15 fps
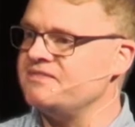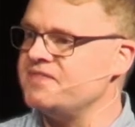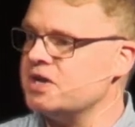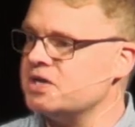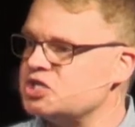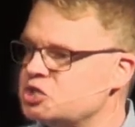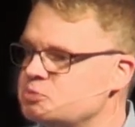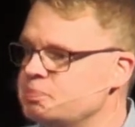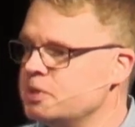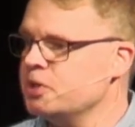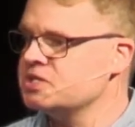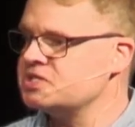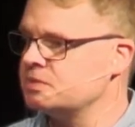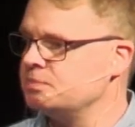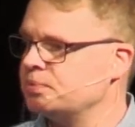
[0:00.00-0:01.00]
very
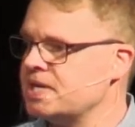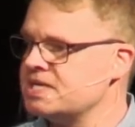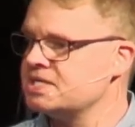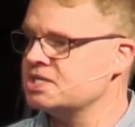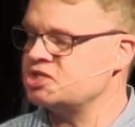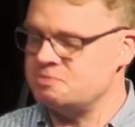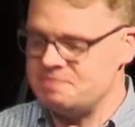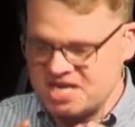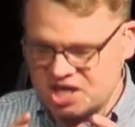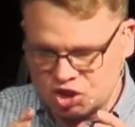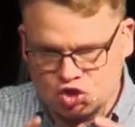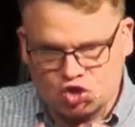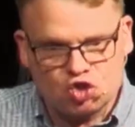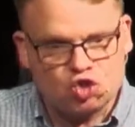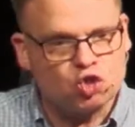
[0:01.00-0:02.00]
spirits and presence to be
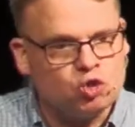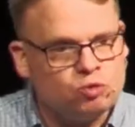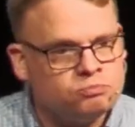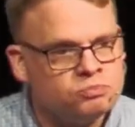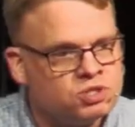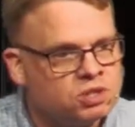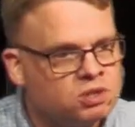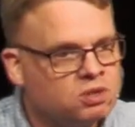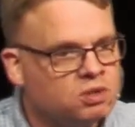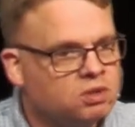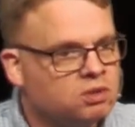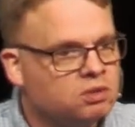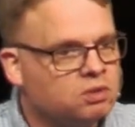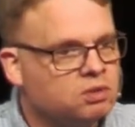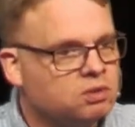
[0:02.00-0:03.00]
consumed
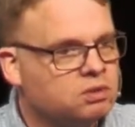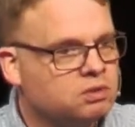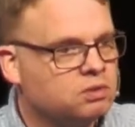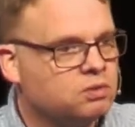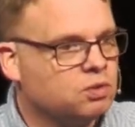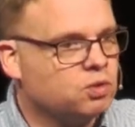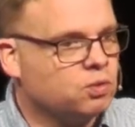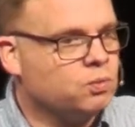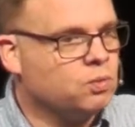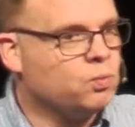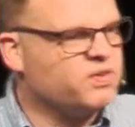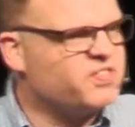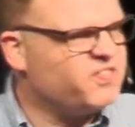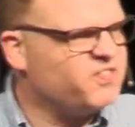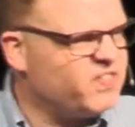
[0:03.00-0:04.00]

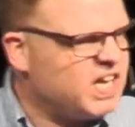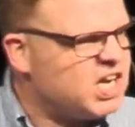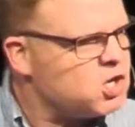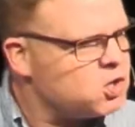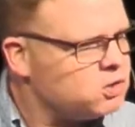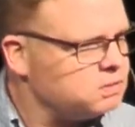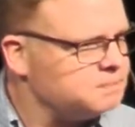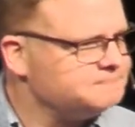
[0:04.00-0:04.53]
with fear,